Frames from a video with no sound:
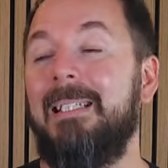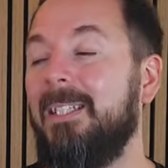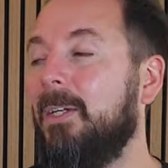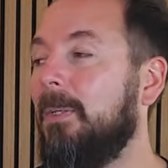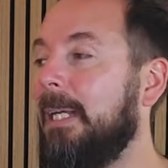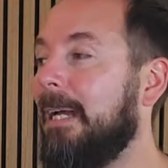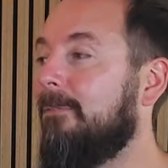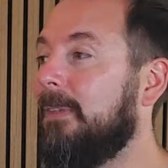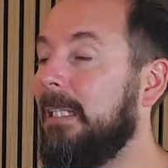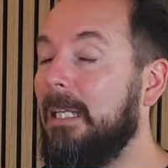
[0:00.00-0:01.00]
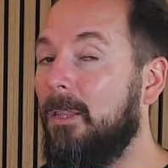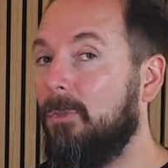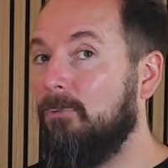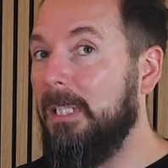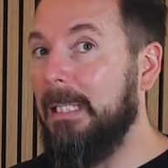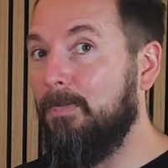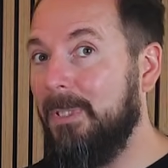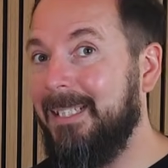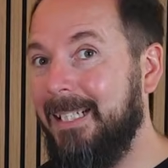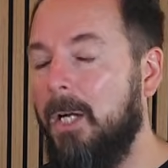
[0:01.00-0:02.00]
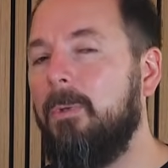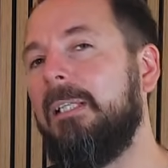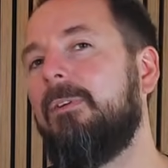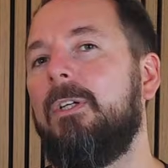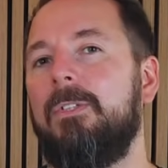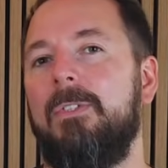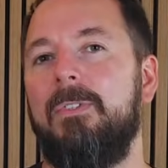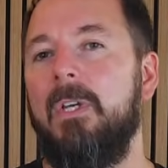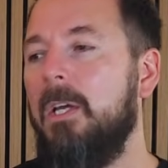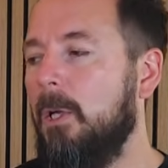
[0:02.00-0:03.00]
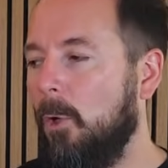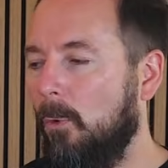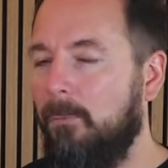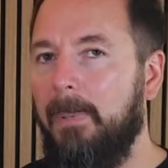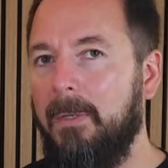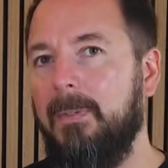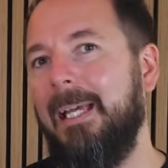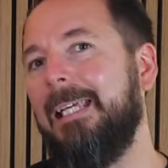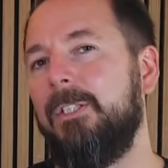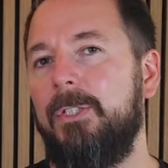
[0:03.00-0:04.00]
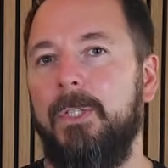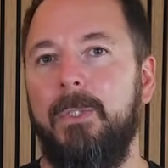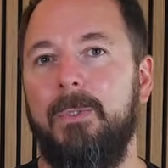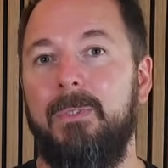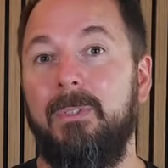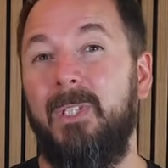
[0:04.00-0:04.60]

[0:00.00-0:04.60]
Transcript: as I only have the 3D printing only versions of both H2s,